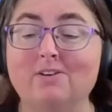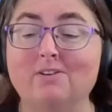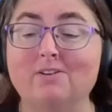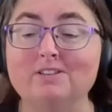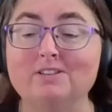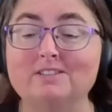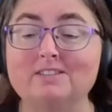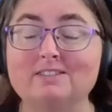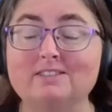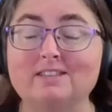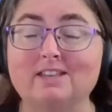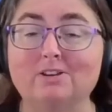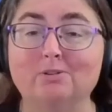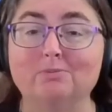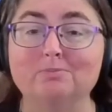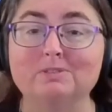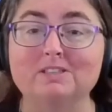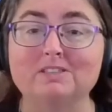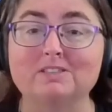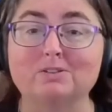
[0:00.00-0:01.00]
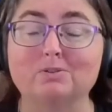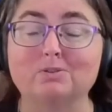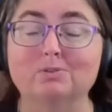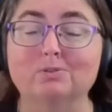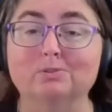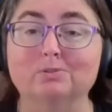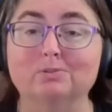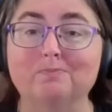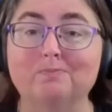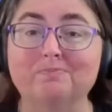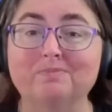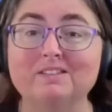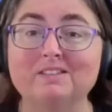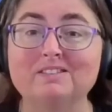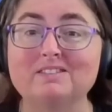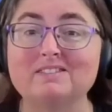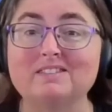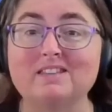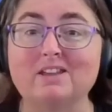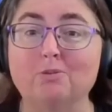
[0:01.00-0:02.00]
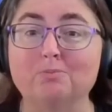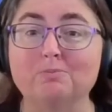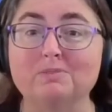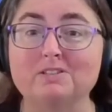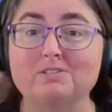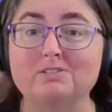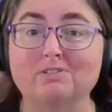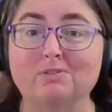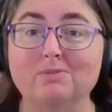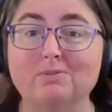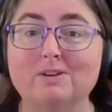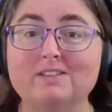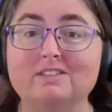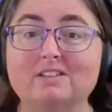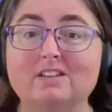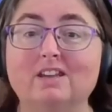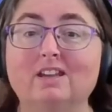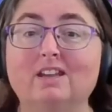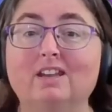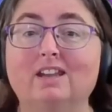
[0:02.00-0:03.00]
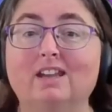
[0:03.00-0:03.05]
oh, this is a help desk call, this is a help desk request,